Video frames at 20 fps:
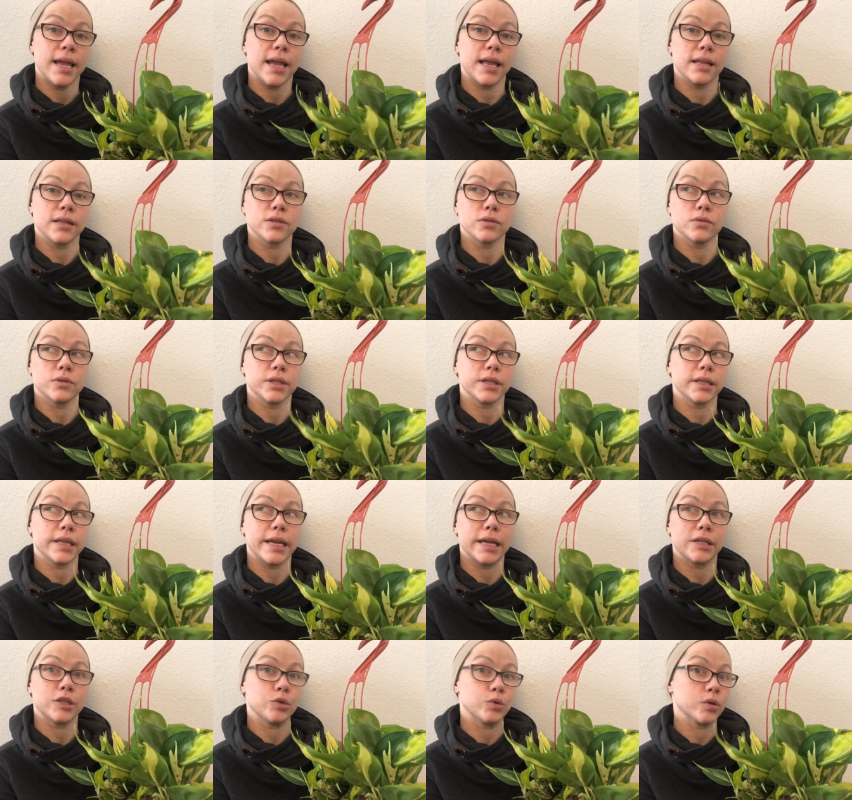and it's only
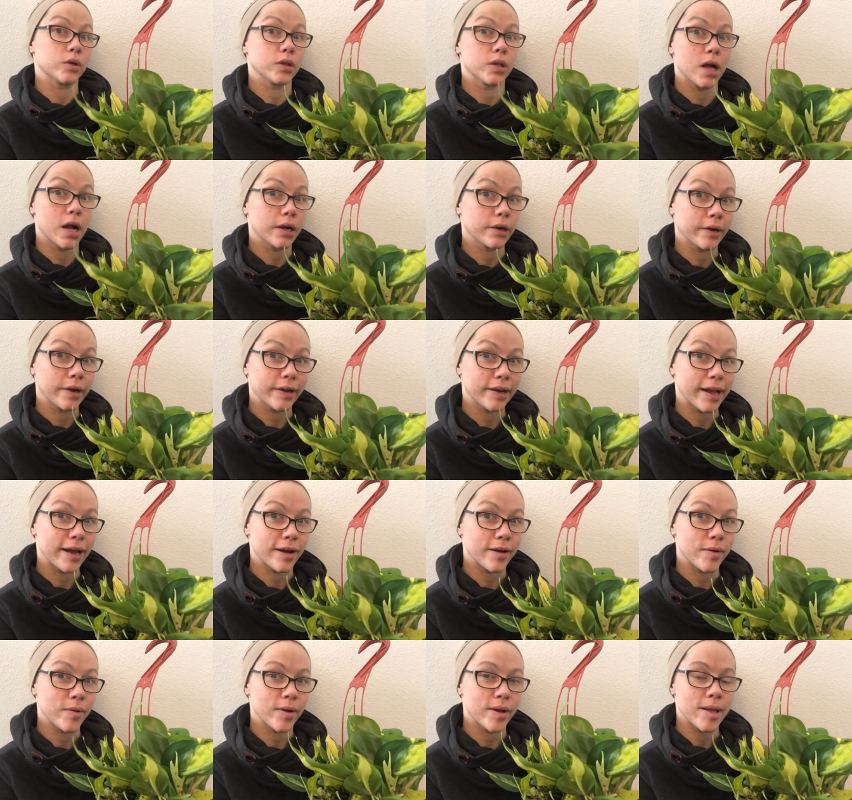like two o'clock right
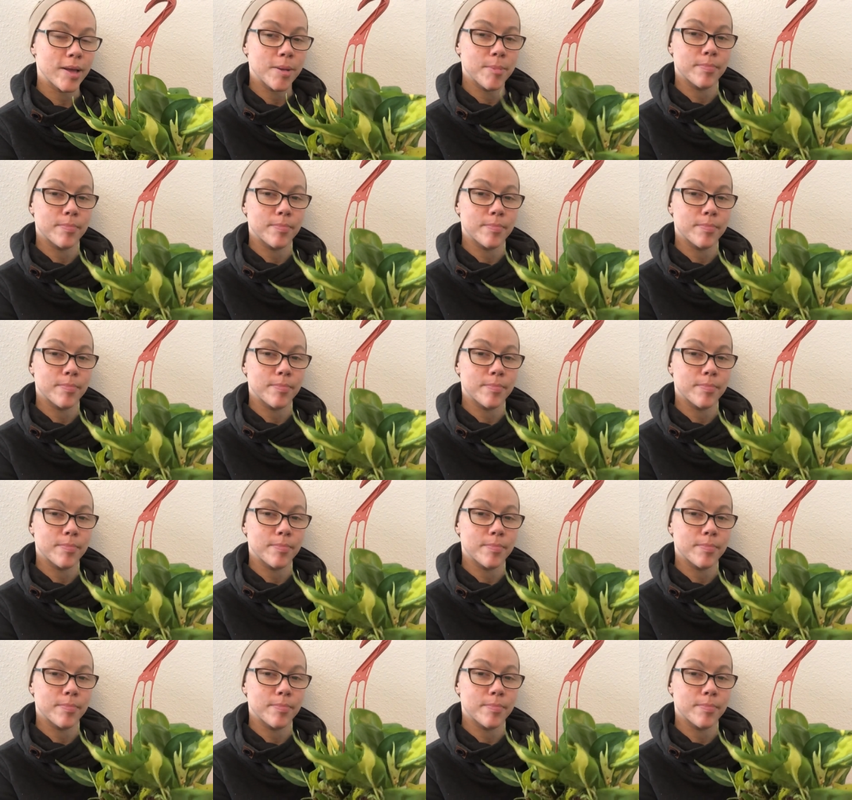now,